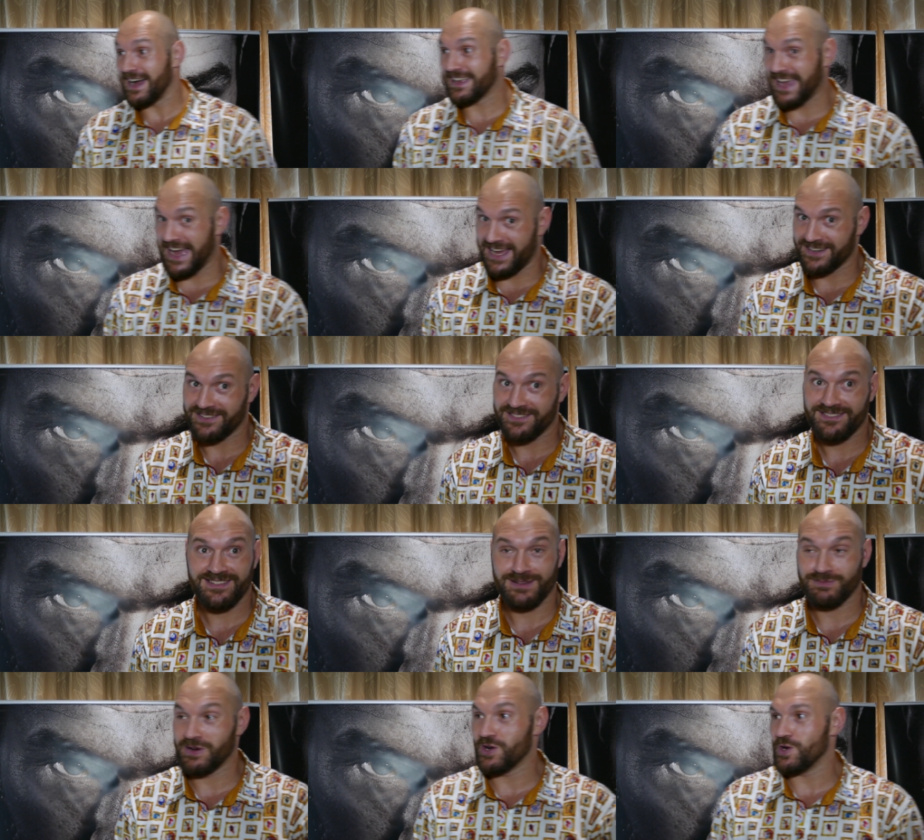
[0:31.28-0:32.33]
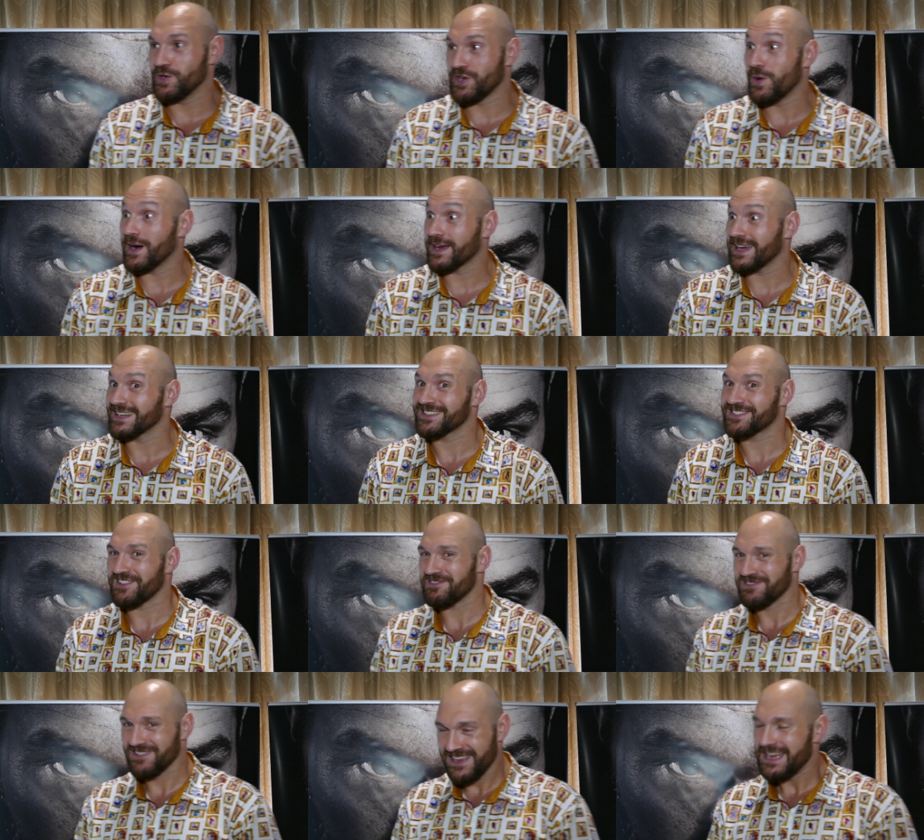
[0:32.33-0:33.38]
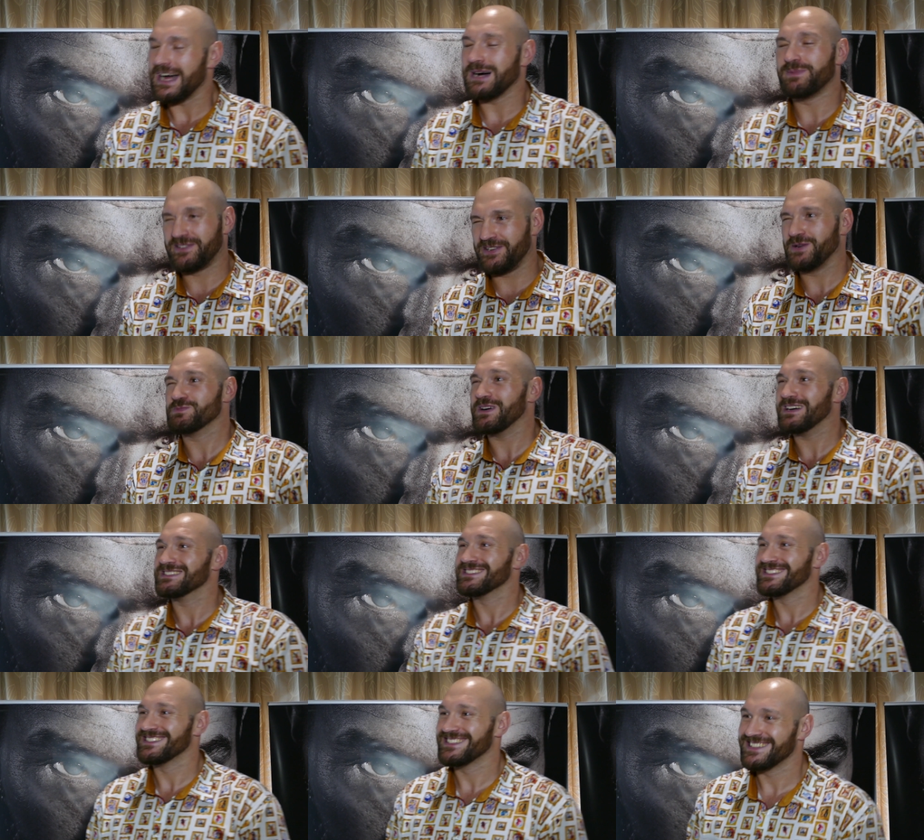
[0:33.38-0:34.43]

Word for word: I can. And we all know I can, so I'll be doing well.